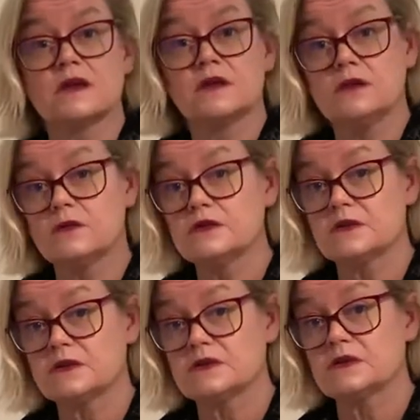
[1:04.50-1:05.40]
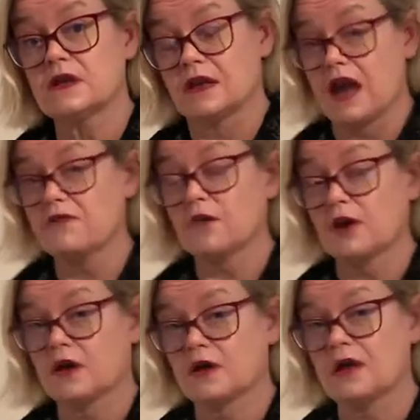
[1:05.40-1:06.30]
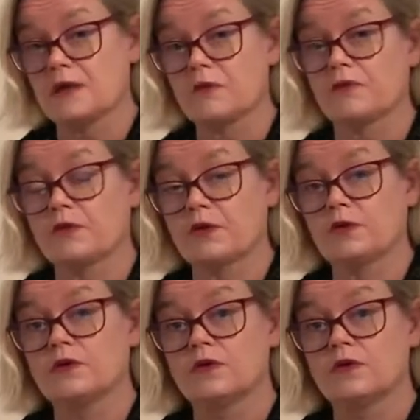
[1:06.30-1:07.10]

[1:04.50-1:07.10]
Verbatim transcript: and users in Africa came through.